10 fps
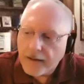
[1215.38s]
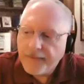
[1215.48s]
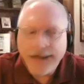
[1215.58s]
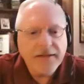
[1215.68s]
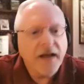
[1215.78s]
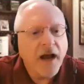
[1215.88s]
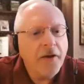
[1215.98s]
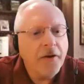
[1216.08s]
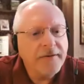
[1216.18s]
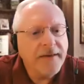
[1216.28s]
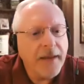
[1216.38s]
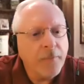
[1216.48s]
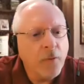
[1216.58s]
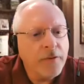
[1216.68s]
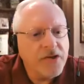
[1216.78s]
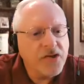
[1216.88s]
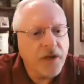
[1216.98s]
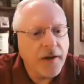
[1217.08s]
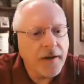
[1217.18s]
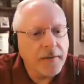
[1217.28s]
That entire table would
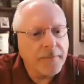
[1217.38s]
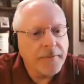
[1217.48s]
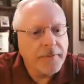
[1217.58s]
shut up